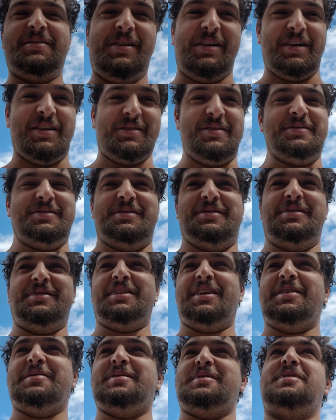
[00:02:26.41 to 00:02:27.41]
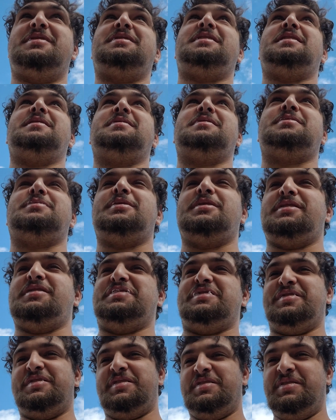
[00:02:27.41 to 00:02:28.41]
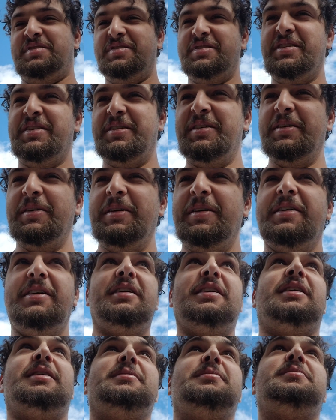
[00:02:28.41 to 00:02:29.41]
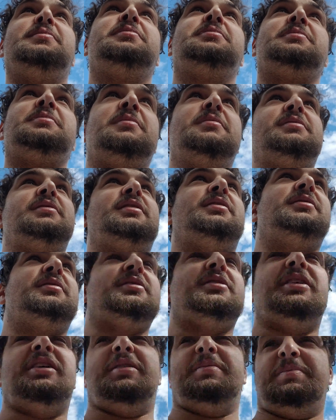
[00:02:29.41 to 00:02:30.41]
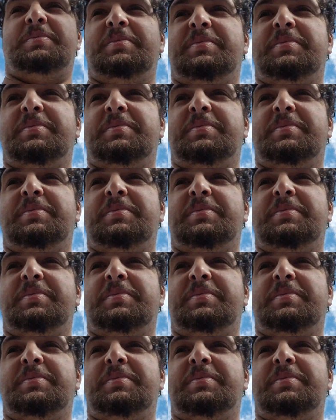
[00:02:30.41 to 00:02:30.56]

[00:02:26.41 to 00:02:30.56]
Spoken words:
Wow, that was wonderful. I'm great.